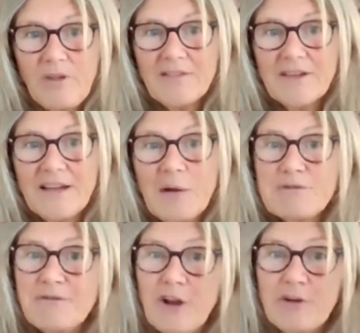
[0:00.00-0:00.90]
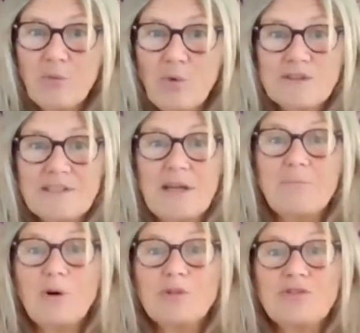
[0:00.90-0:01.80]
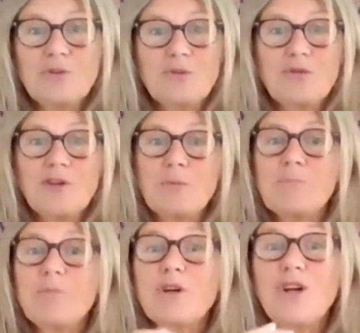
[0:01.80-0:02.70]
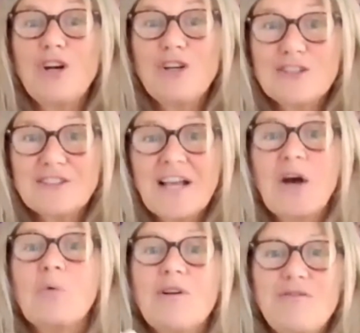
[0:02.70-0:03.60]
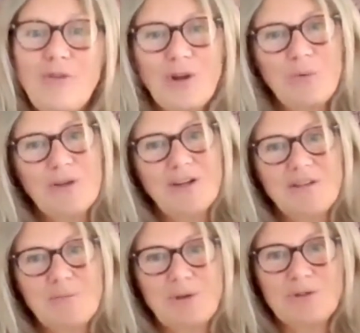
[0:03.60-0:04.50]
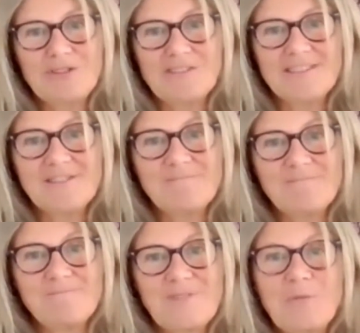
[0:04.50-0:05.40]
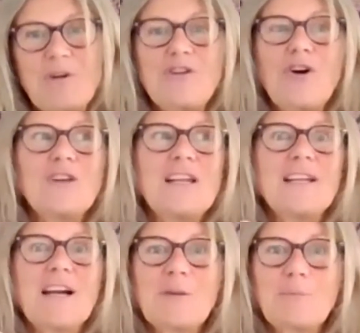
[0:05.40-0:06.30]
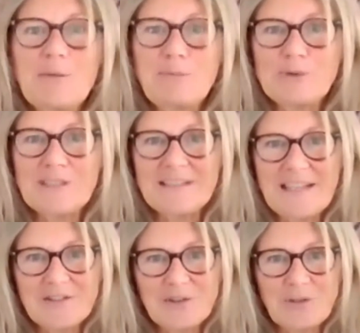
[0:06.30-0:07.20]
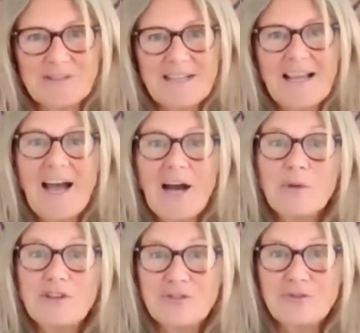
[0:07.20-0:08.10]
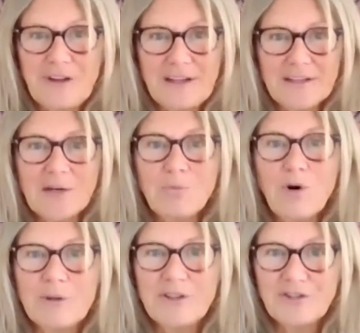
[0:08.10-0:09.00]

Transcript: the cups, flowing water, emotional fulfillment, because we're following our emotions. We're not letting other people dictate to us how we should feel and what we